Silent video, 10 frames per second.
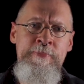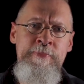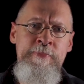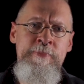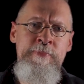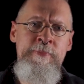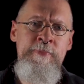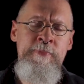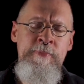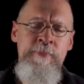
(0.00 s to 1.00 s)

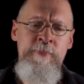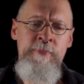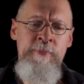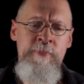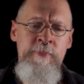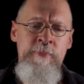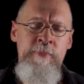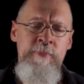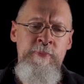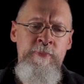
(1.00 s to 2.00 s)

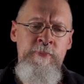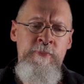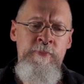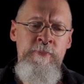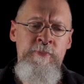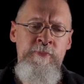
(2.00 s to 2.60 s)
Nothing is said.